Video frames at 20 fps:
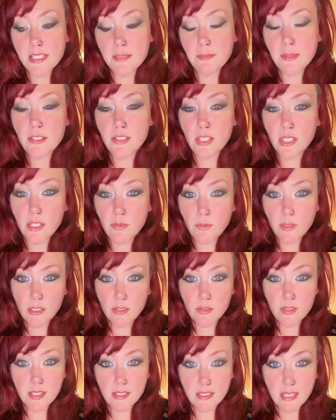especially
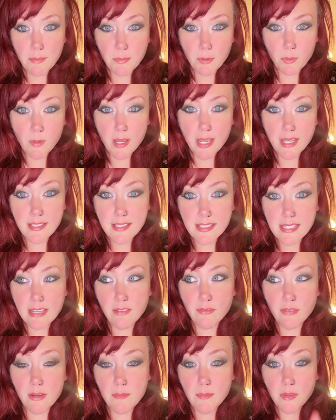when you step away,
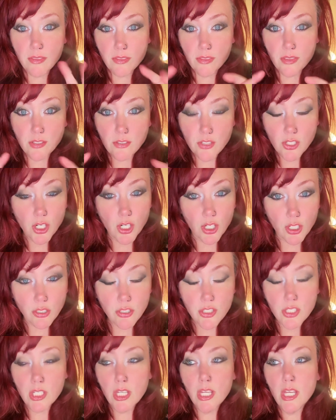say, from the
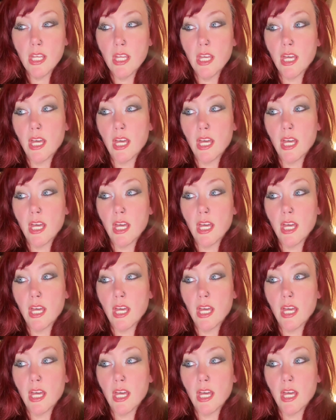church.